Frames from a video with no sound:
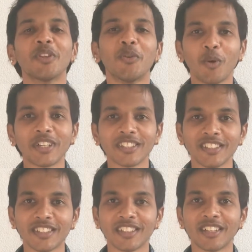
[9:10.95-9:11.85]
What is
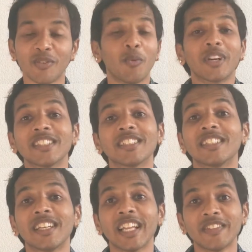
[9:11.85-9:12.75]
it? What is it
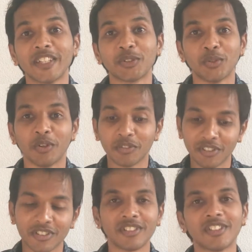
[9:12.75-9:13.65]
that life has to
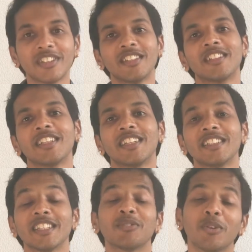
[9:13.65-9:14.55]
offer?
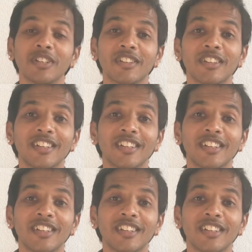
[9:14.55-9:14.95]
That's what